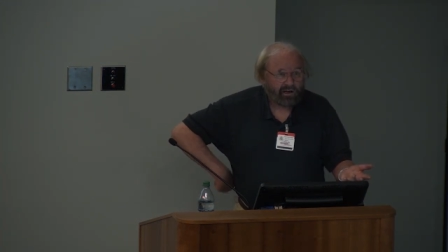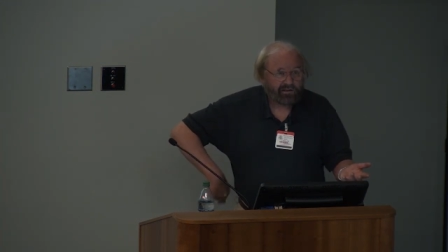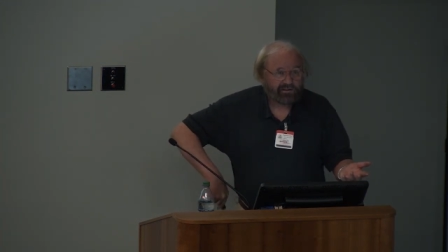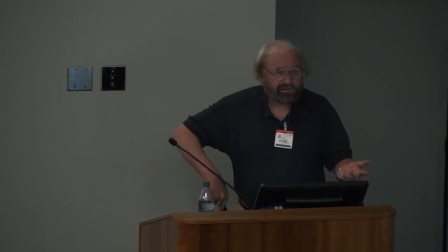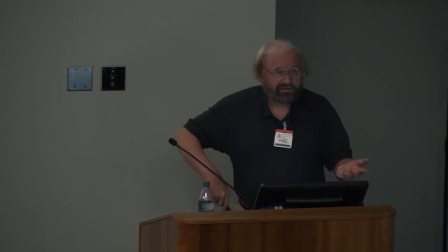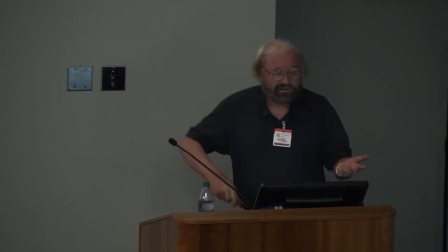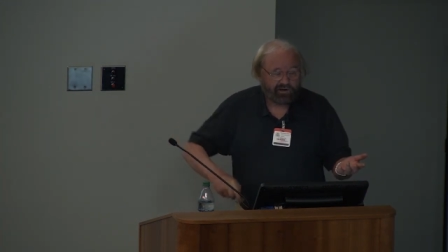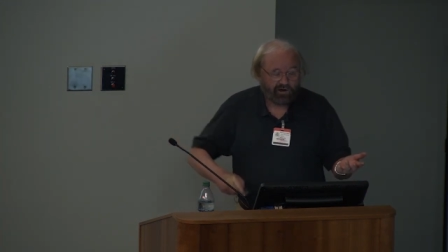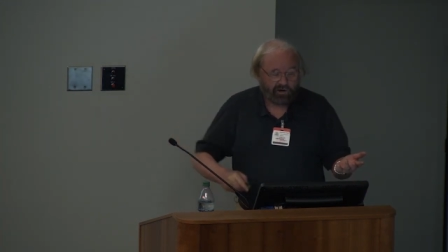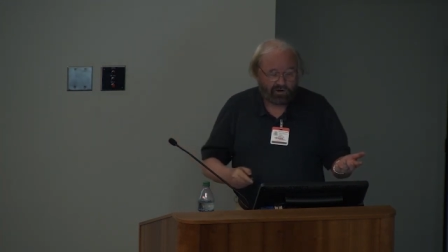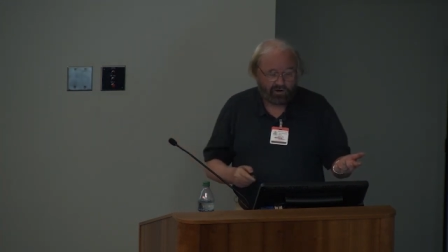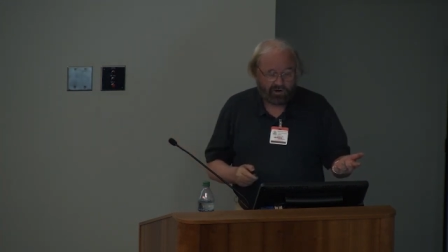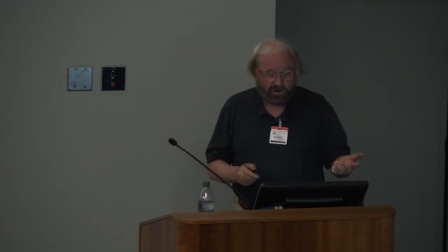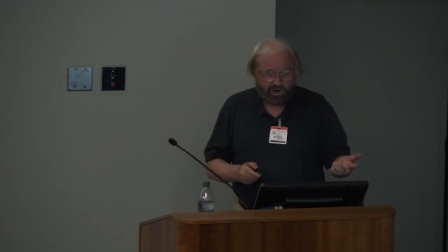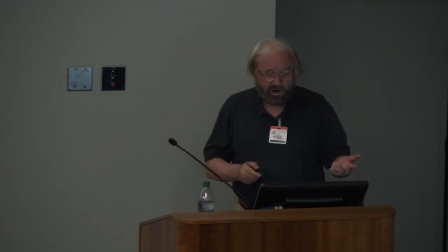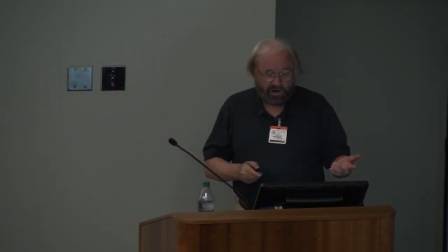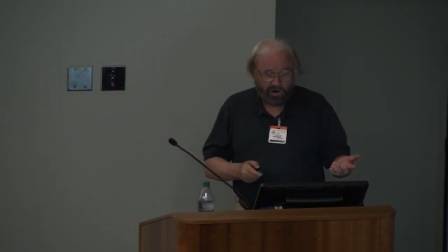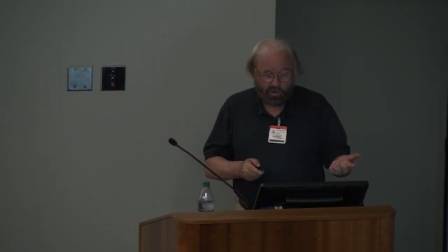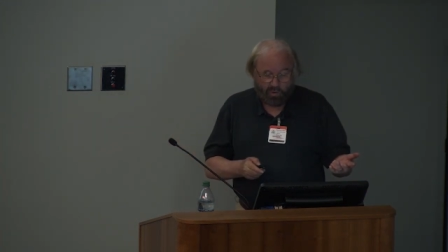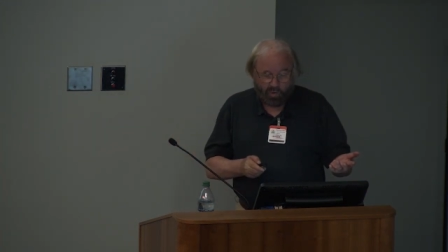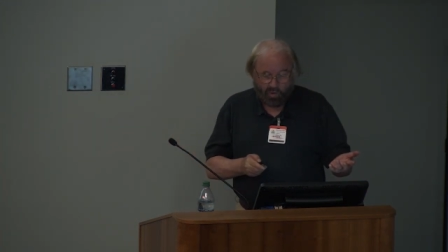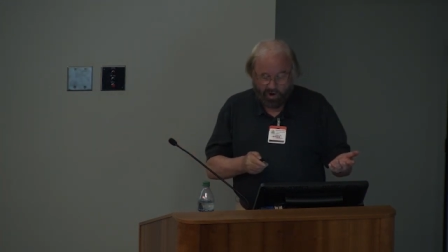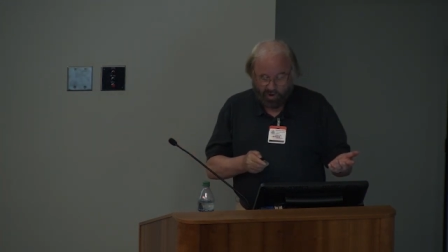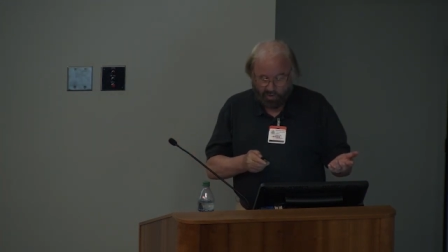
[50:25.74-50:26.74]
So
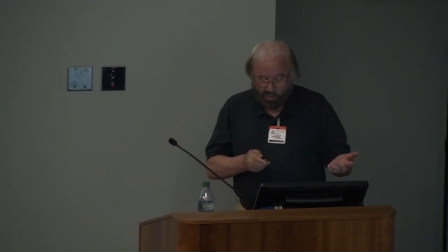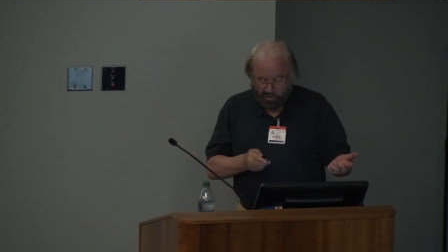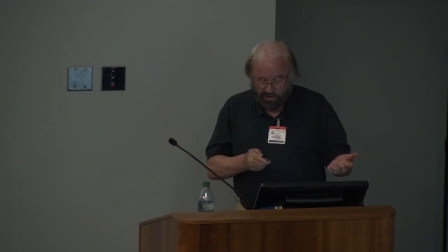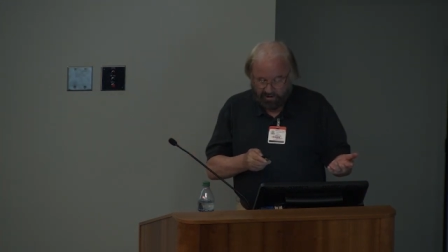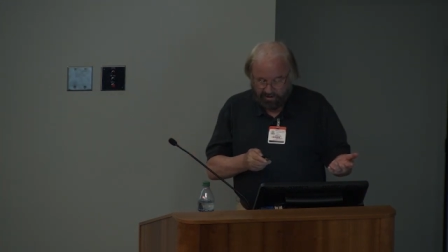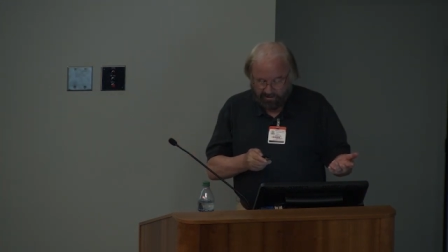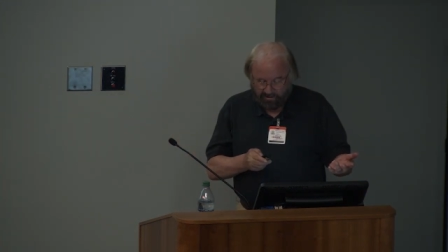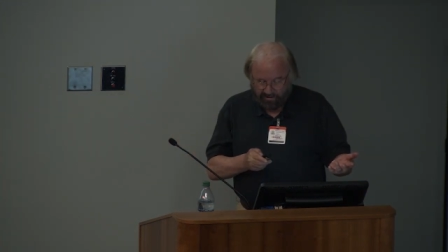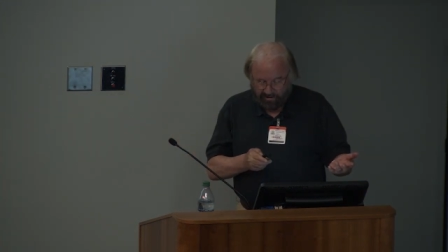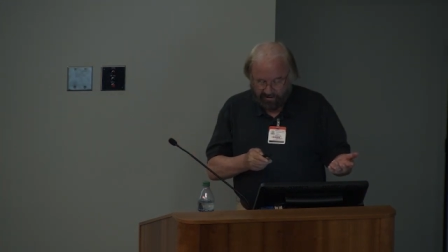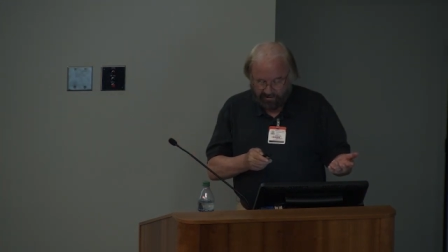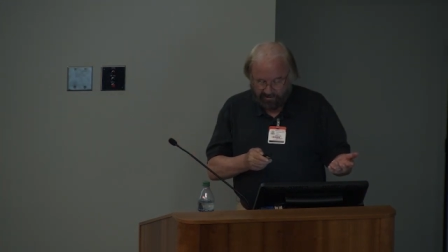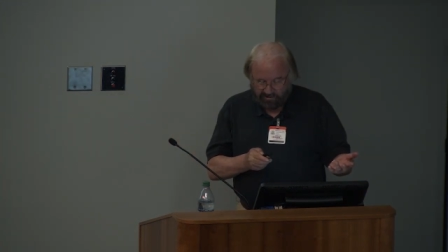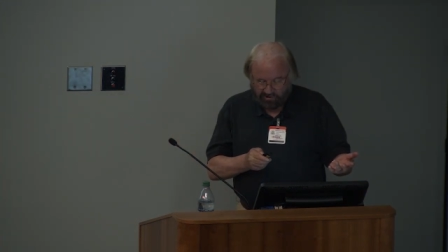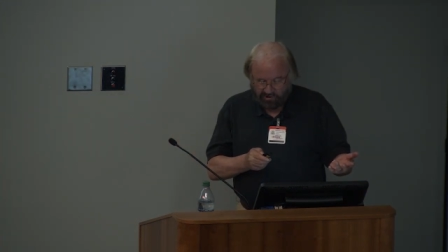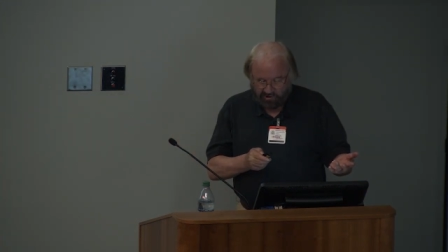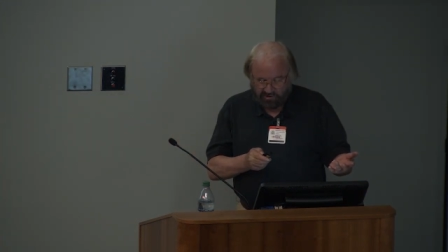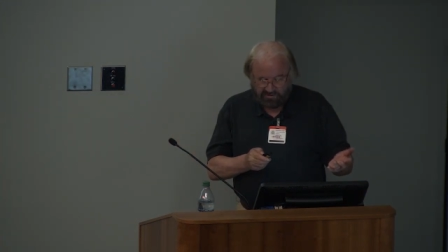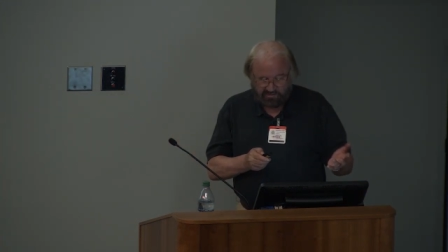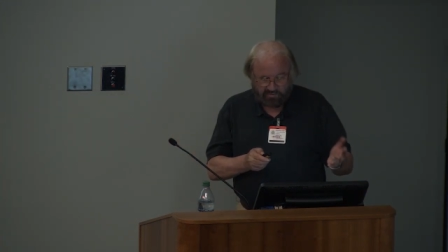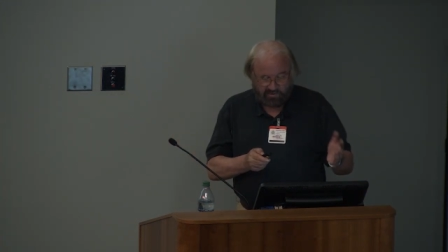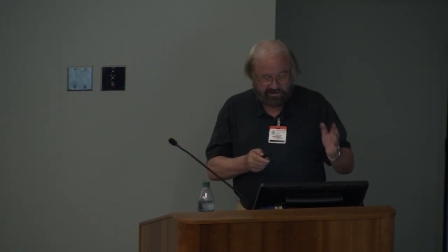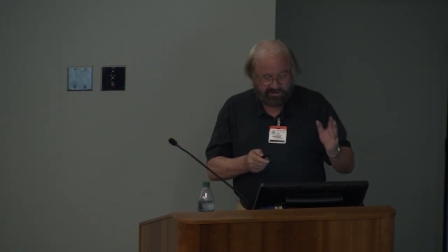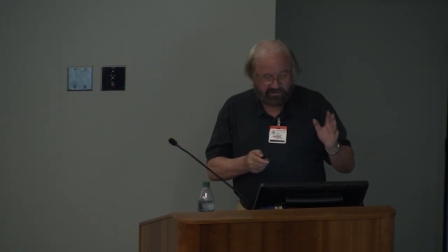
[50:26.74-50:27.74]
what we then
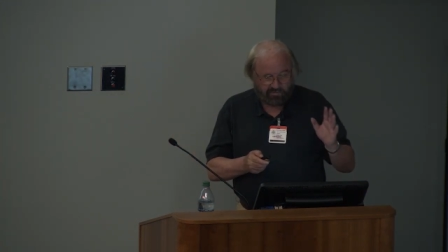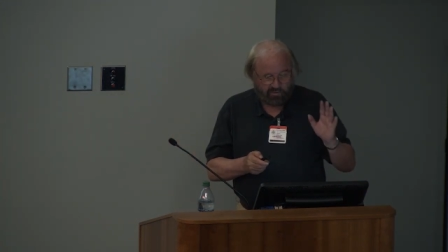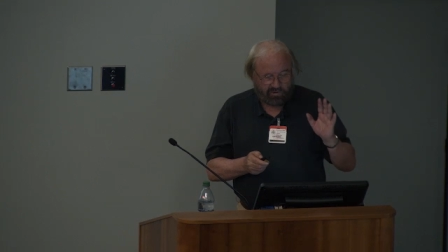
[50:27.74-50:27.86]
do is we,